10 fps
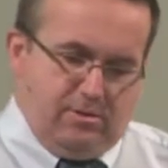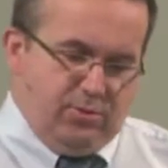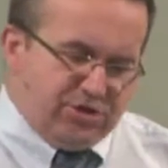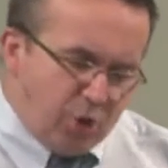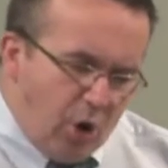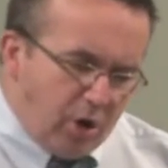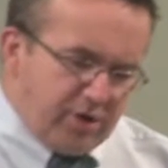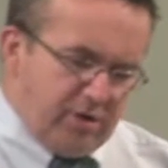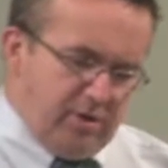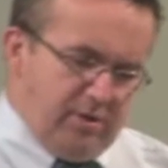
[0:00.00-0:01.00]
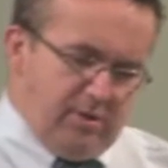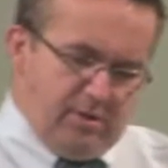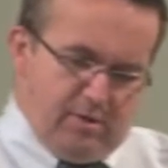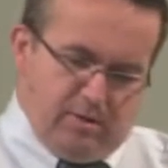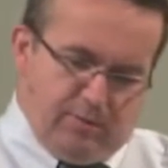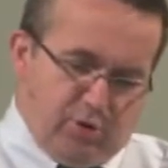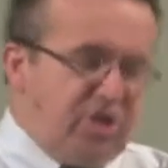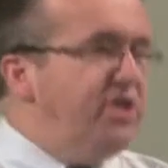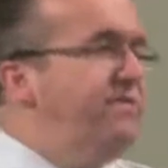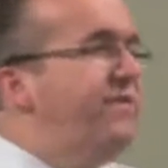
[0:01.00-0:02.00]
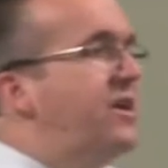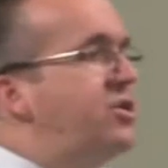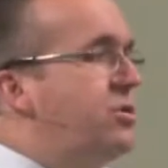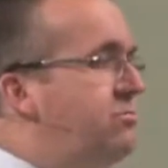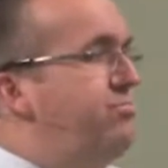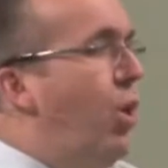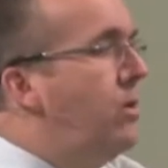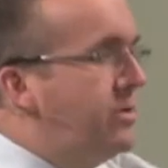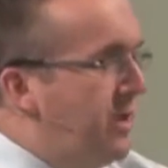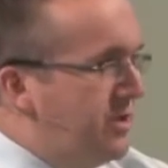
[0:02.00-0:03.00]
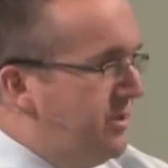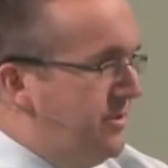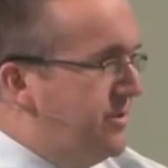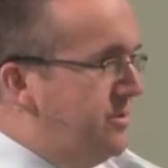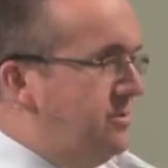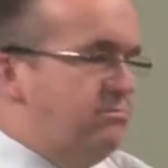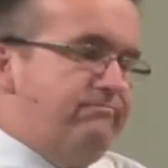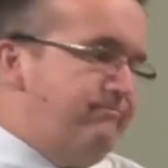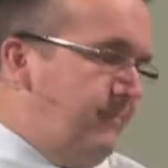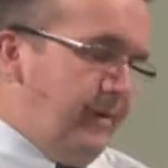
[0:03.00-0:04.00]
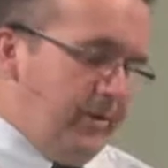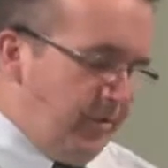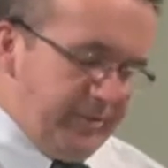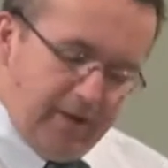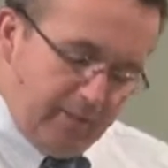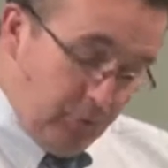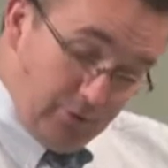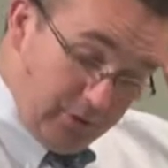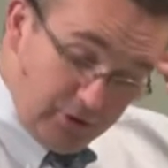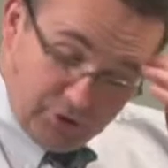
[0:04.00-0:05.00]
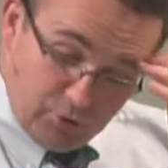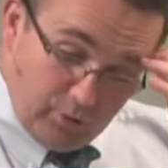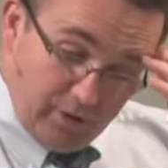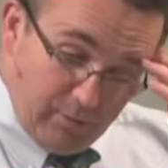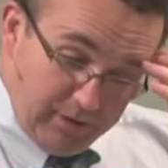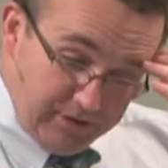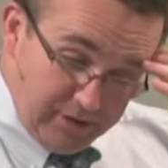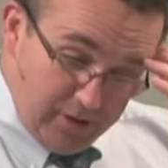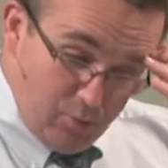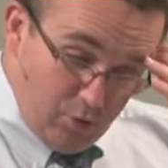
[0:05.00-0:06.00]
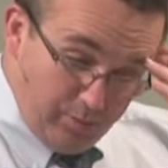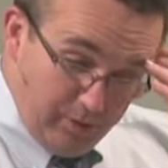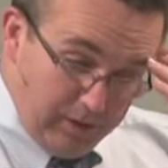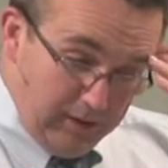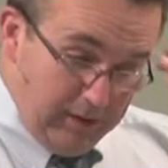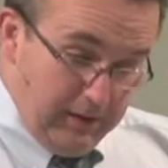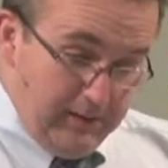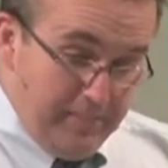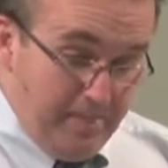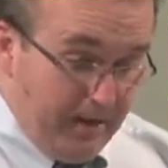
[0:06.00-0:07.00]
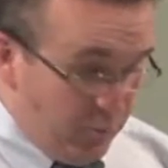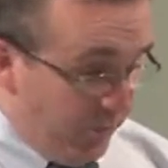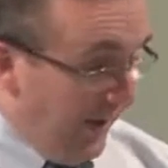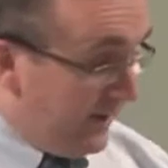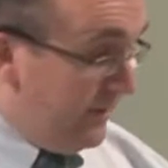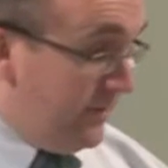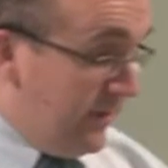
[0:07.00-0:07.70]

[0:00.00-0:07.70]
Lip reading: We talk about conviction politicians, and in our day, I'm not really sure what that means anymore, but I know back in the